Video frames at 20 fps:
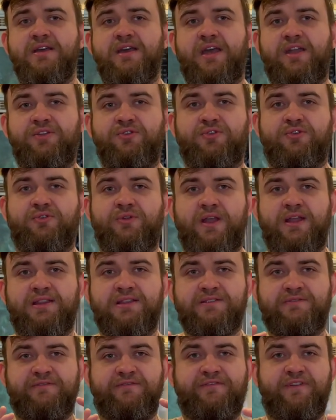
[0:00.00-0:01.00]
And you create
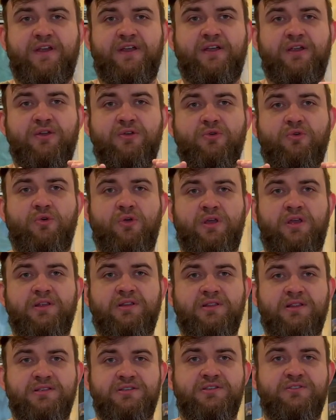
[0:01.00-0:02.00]
this very oily,
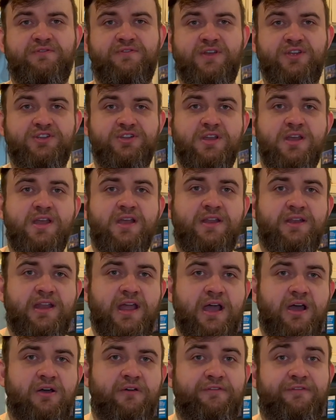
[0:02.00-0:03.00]
delicious fish.
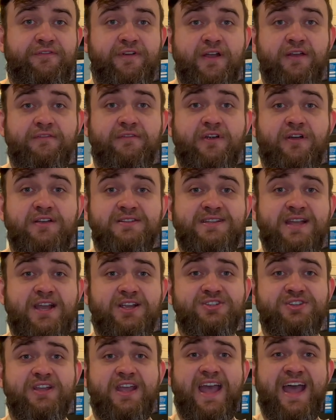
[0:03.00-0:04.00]
Now, a friend of ours
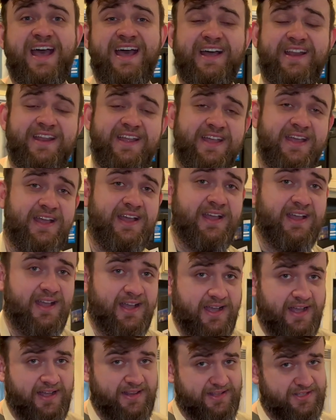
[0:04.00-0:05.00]
actually had
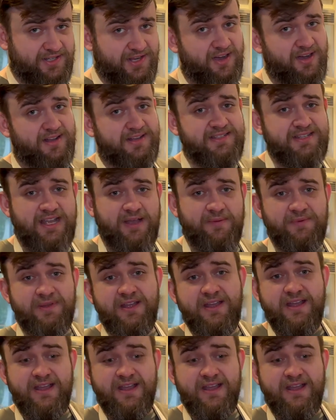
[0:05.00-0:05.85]
this concept.